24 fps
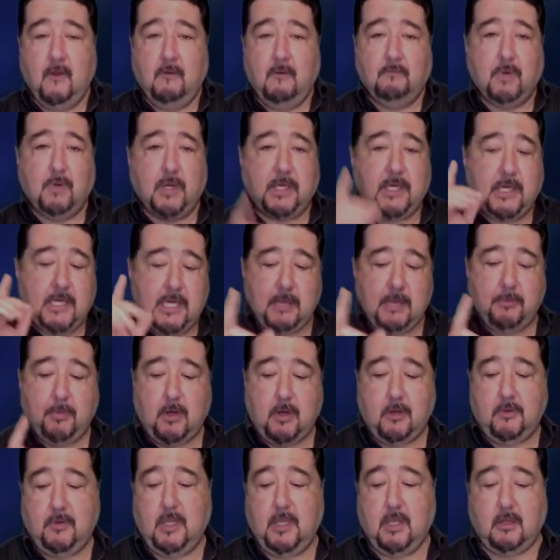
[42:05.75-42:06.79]
But keep
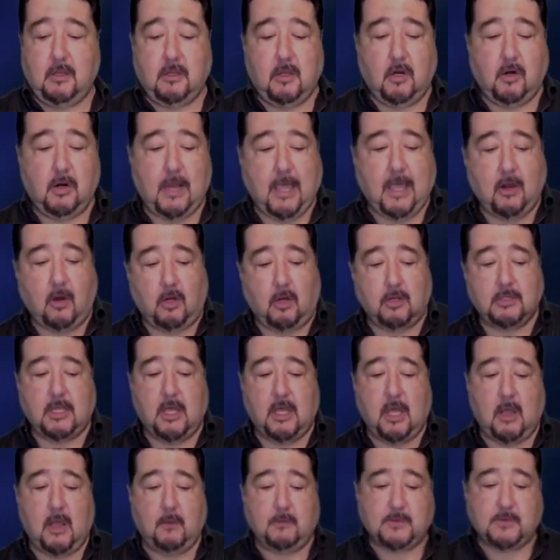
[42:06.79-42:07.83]
on the alert at all
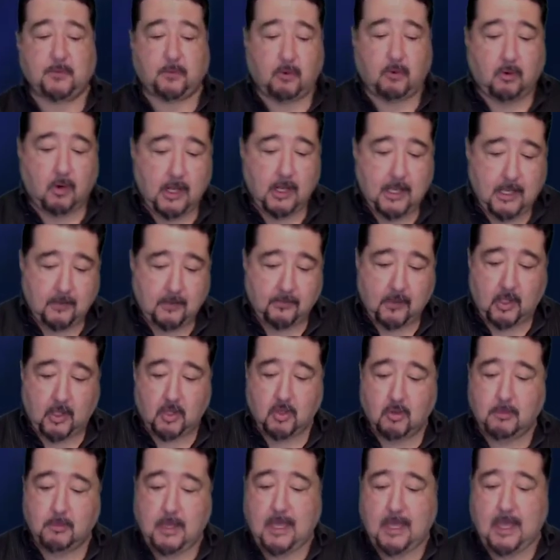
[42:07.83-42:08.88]
times, praying that
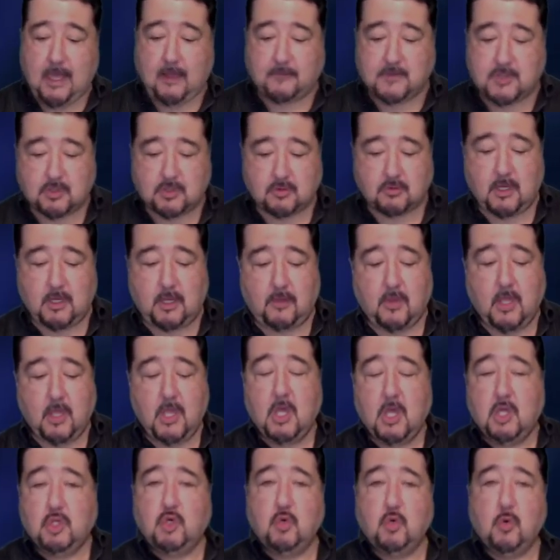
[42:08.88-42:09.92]
you may have strength
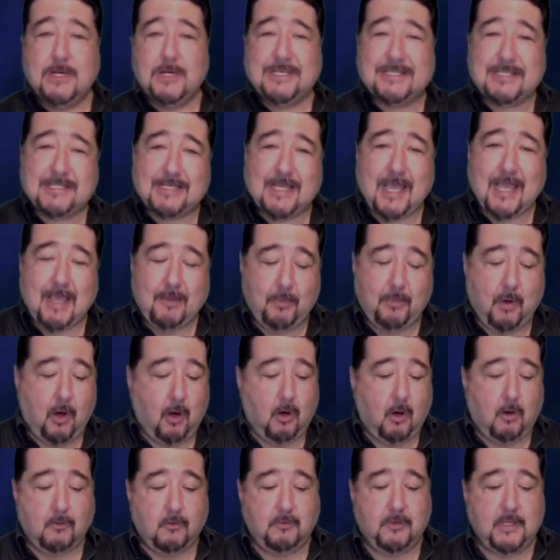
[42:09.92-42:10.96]
to escape
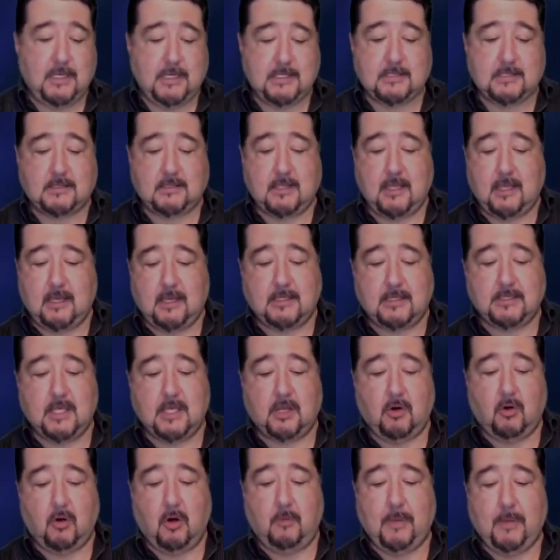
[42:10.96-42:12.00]
all these things that
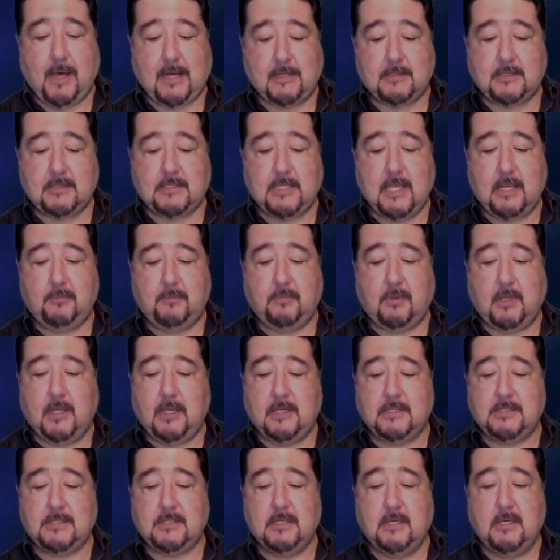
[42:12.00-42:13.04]
are about to take
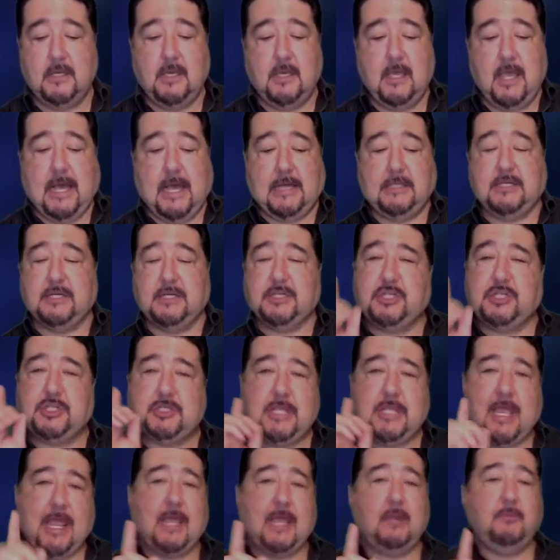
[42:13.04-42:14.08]
place and to
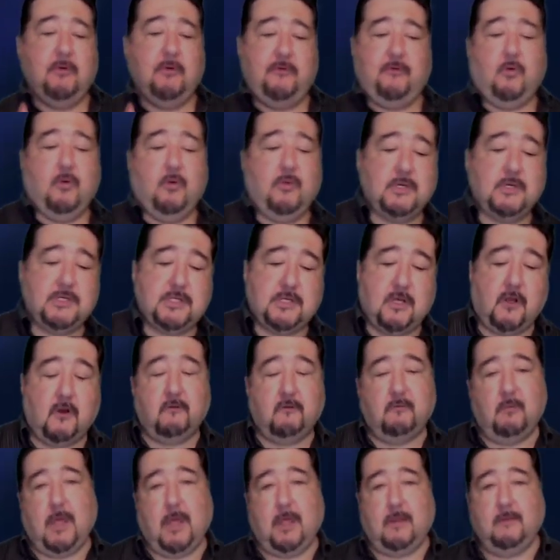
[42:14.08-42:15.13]
stand before the Son of
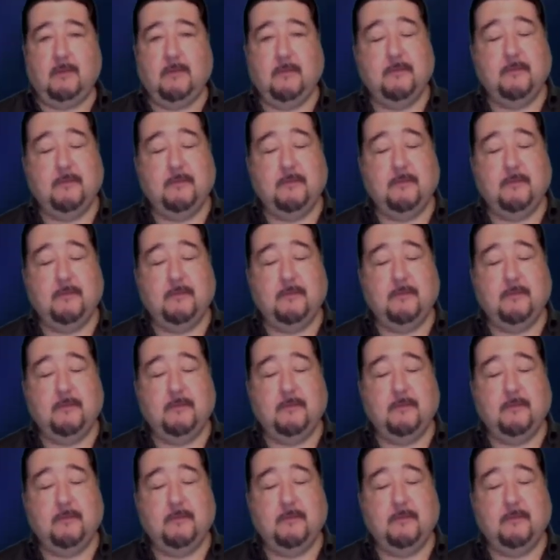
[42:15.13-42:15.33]
Man.